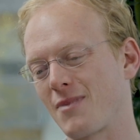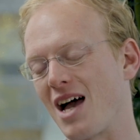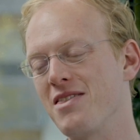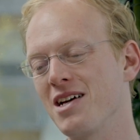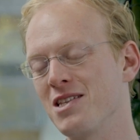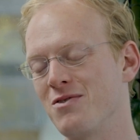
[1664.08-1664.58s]

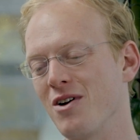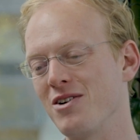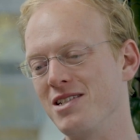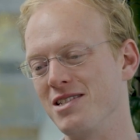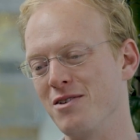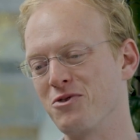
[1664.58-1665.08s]
think it's
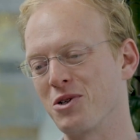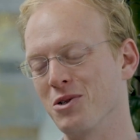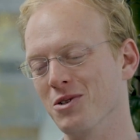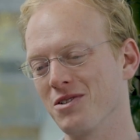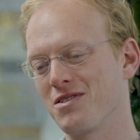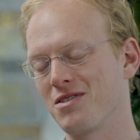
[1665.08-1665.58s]
very
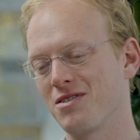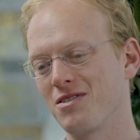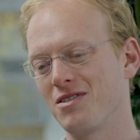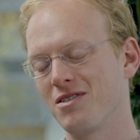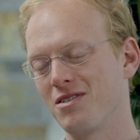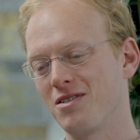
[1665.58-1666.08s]
difficult
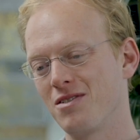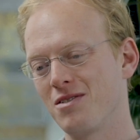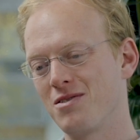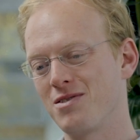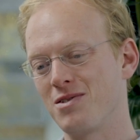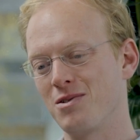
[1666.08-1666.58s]

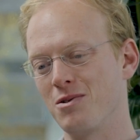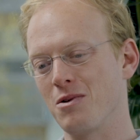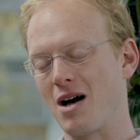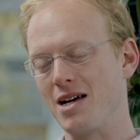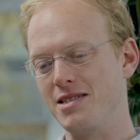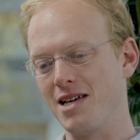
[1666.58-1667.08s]
to
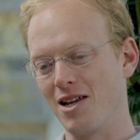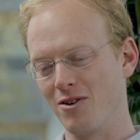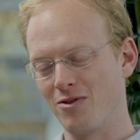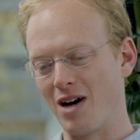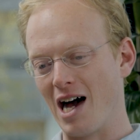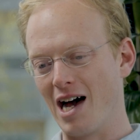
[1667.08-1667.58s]

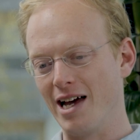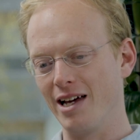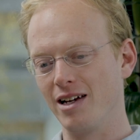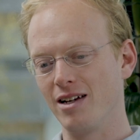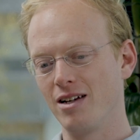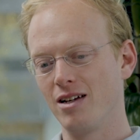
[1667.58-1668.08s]
identify
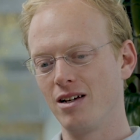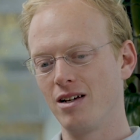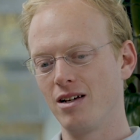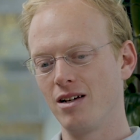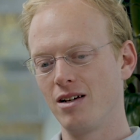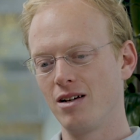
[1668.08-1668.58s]

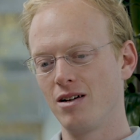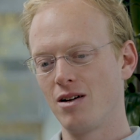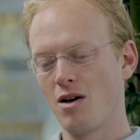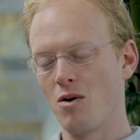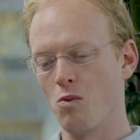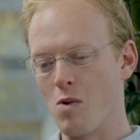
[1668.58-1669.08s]

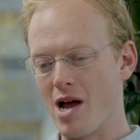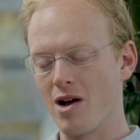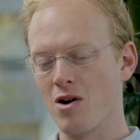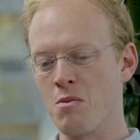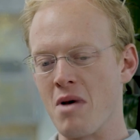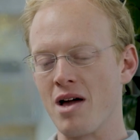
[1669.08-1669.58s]

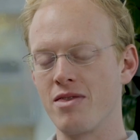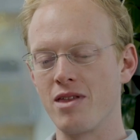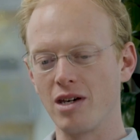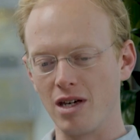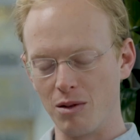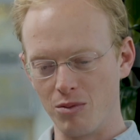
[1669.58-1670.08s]
where my
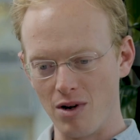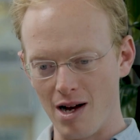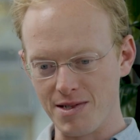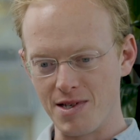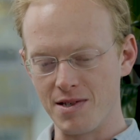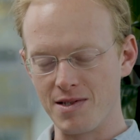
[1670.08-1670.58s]
thinking
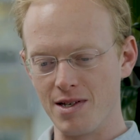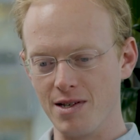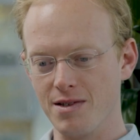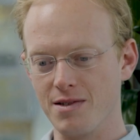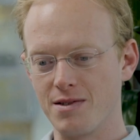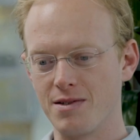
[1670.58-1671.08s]

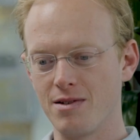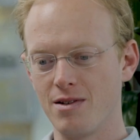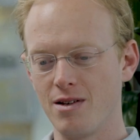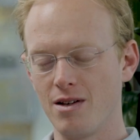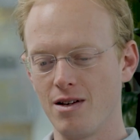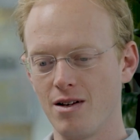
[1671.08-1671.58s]
processes
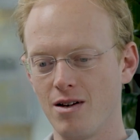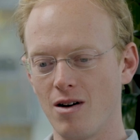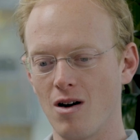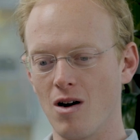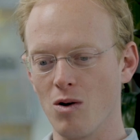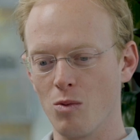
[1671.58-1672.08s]

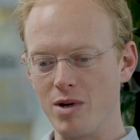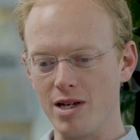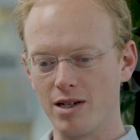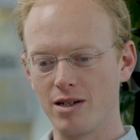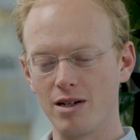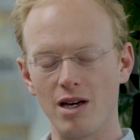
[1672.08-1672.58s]
are
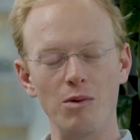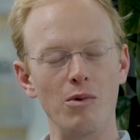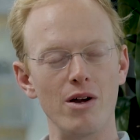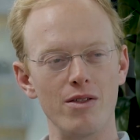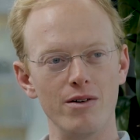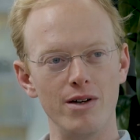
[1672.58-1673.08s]
weak and
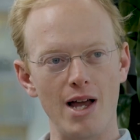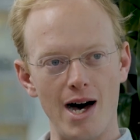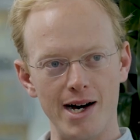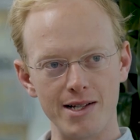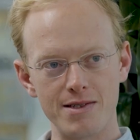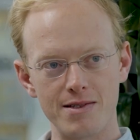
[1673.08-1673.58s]
where they're
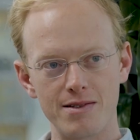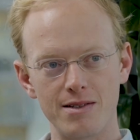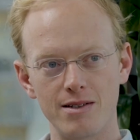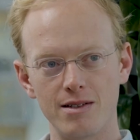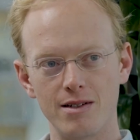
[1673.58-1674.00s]
not.